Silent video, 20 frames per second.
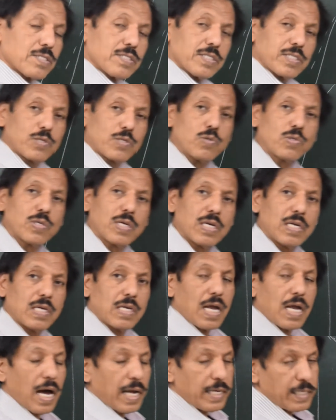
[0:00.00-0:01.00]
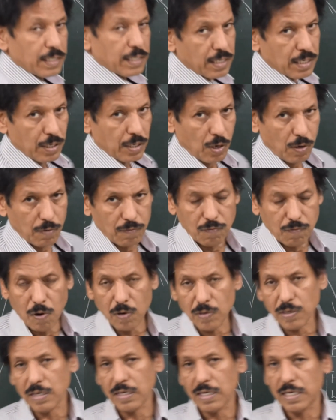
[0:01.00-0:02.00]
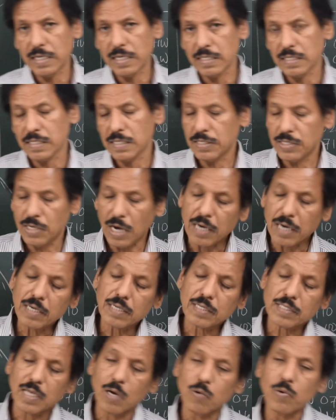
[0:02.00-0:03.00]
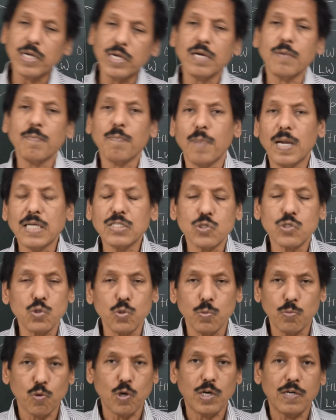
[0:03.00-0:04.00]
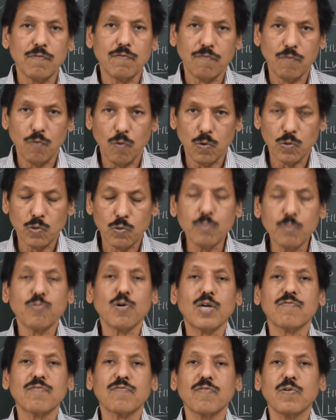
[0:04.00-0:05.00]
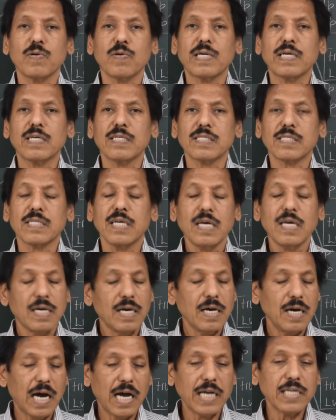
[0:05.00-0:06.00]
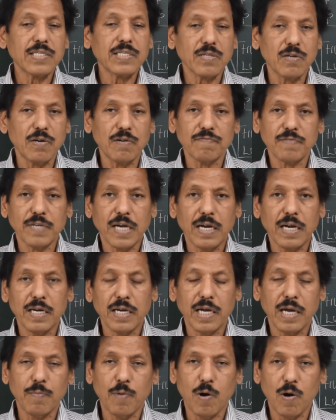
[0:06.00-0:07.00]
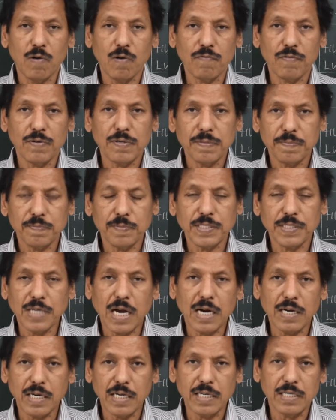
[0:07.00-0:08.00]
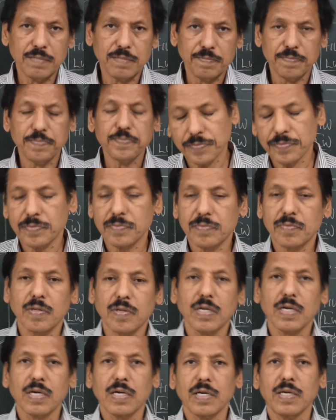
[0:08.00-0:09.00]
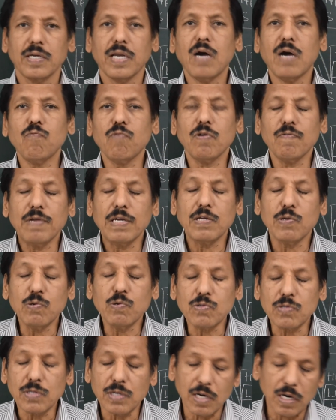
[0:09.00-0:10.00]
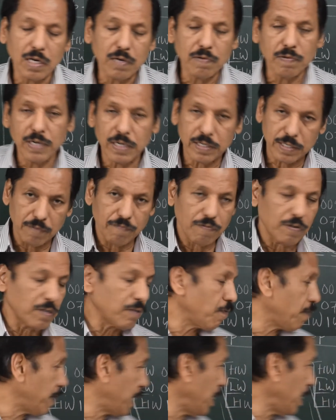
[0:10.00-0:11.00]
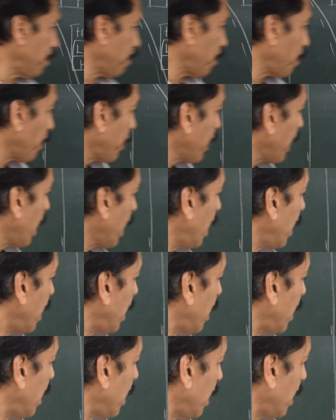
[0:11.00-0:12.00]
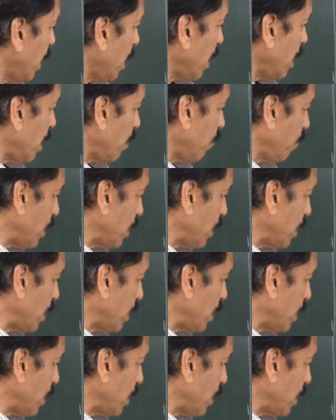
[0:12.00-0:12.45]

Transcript: The total height of water is the charted sounding plus 2.4. 2.4 is height of tide above the chart datum. Now we will use the curve in a different way. Earlier we